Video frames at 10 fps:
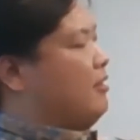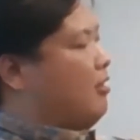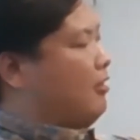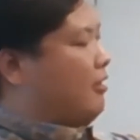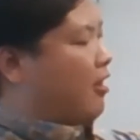And the
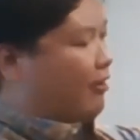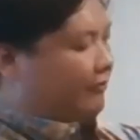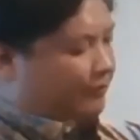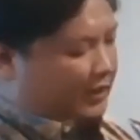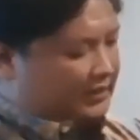
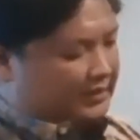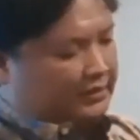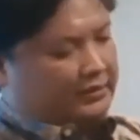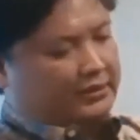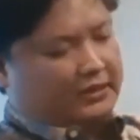on-off
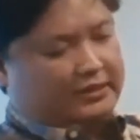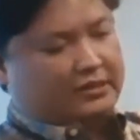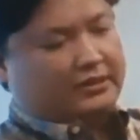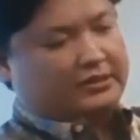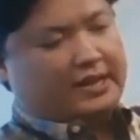button
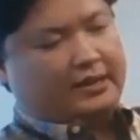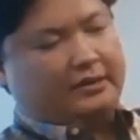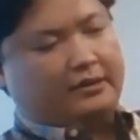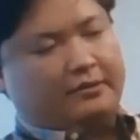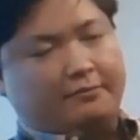is on the side.